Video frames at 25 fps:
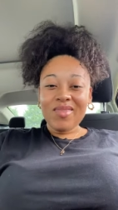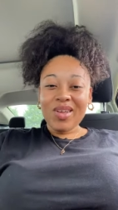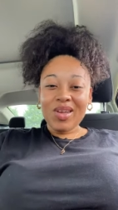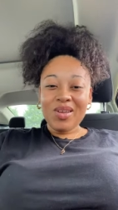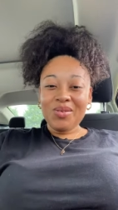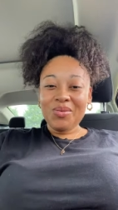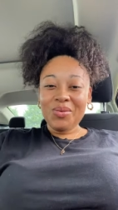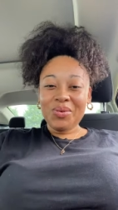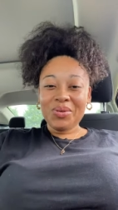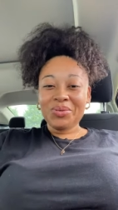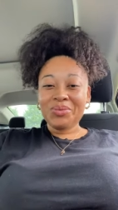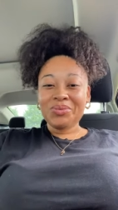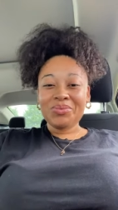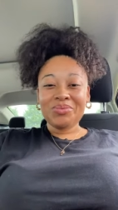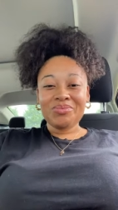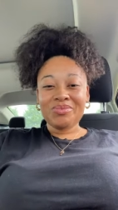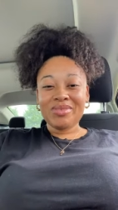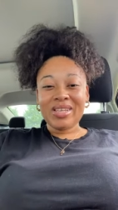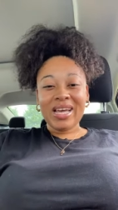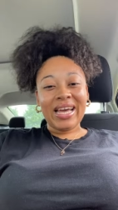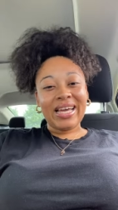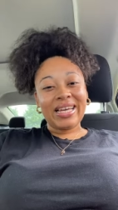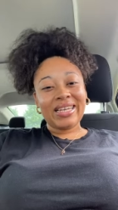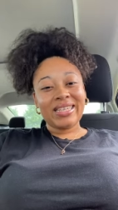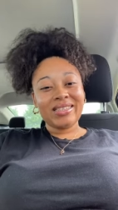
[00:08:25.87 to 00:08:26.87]
you know,
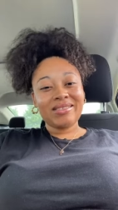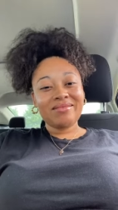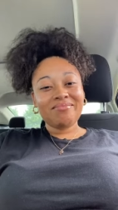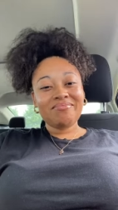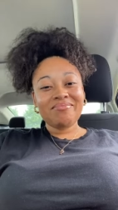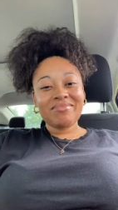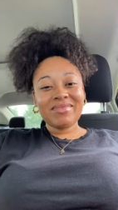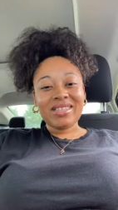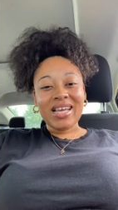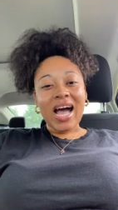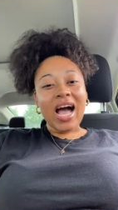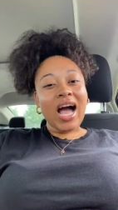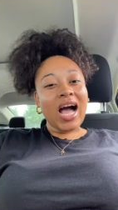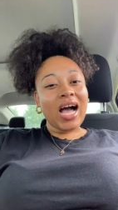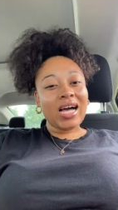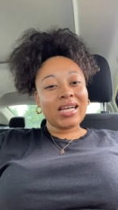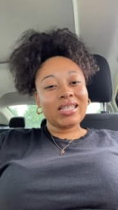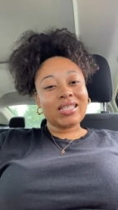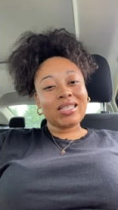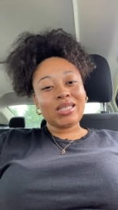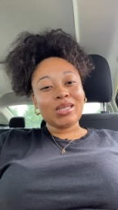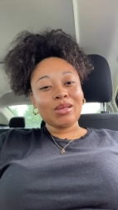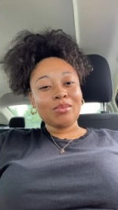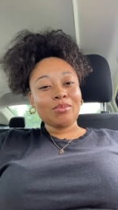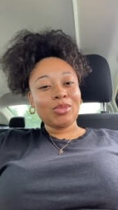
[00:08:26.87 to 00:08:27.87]
like the hot
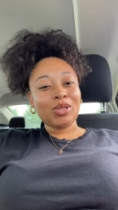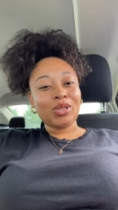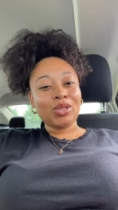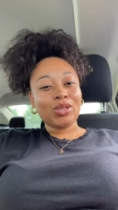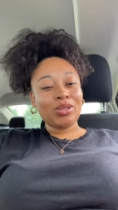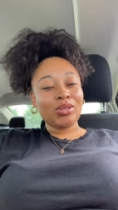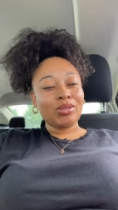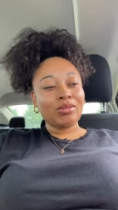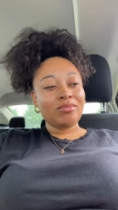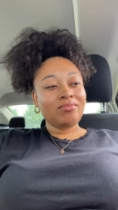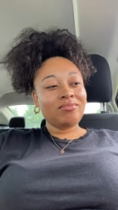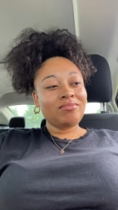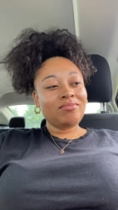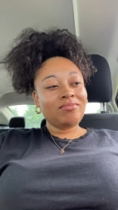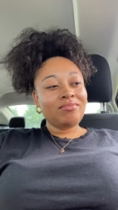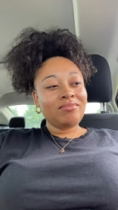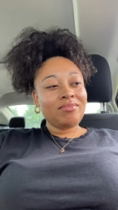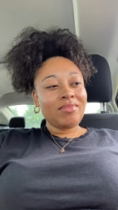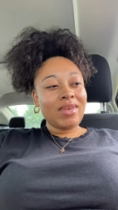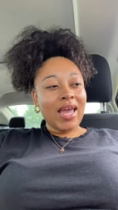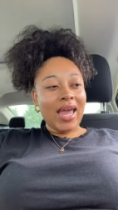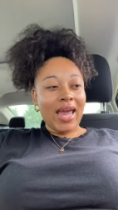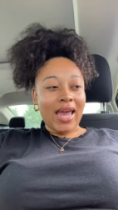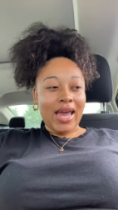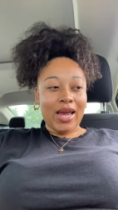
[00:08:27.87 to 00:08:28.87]
summer
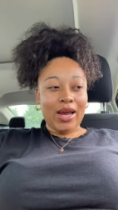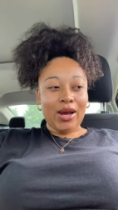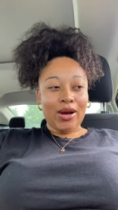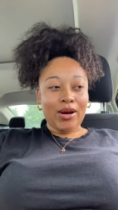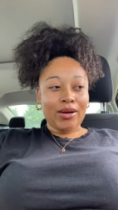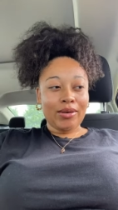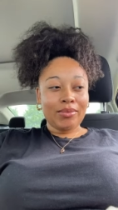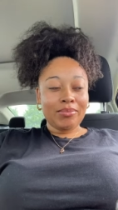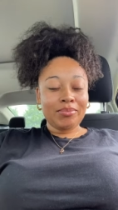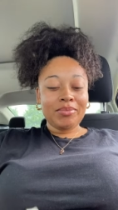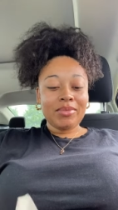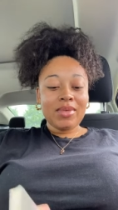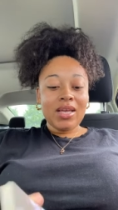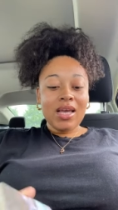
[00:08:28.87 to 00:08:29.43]
air